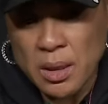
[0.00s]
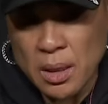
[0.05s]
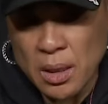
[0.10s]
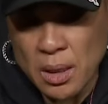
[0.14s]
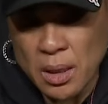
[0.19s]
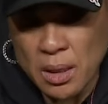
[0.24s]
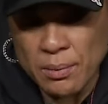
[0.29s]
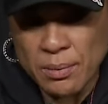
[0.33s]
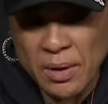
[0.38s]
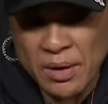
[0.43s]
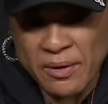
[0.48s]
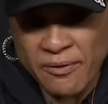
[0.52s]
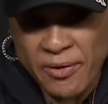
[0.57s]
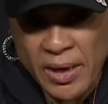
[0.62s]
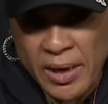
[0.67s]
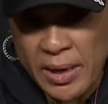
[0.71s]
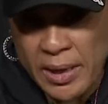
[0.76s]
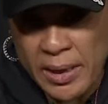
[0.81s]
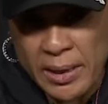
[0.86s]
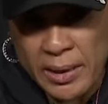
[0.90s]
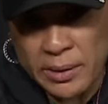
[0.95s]
they've
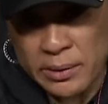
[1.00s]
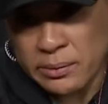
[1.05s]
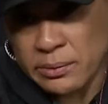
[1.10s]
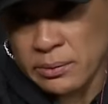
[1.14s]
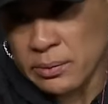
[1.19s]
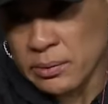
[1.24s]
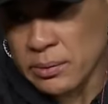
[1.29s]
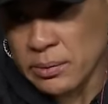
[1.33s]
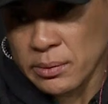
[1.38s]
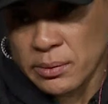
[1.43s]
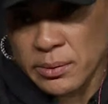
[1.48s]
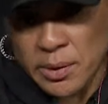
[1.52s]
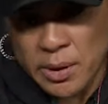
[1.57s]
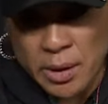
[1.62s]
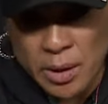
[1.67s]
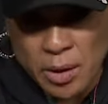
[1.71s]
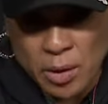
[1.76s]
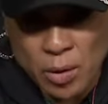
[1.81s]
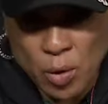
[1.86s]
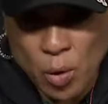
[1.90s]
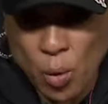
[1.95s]
had,
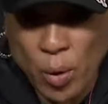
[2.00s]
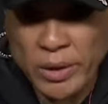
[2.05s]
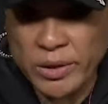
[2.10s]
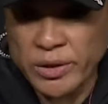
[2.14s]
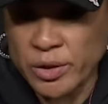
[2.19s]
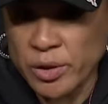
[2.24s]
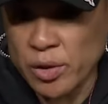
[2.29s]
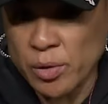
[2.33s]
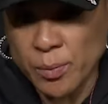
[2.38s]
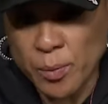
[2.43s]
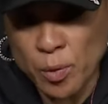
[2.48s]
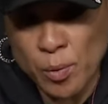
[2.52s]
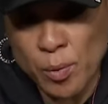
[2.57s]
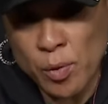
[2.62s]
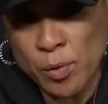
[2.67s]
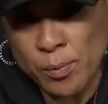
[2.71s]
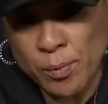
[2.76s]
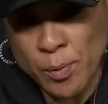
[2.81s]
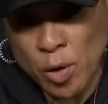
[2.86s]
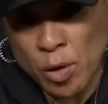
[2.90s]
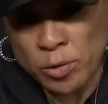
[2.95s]
you know,
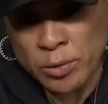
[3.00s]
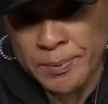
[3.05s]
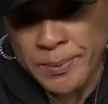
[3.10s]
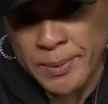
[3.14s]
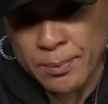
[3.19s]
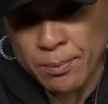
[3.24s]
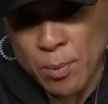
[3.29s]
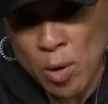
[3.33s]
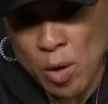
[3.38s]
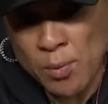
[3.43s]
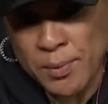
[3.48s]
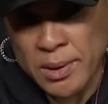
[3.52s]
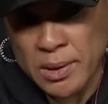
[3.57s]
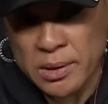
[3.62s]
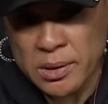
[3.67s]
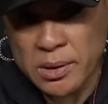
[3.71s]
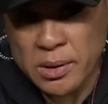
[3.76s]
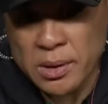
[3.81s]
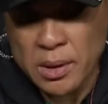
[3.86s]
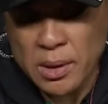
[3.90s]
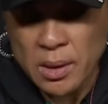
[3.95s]
questionable
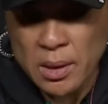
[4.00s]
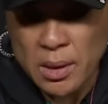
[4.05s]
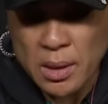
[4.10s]
moments.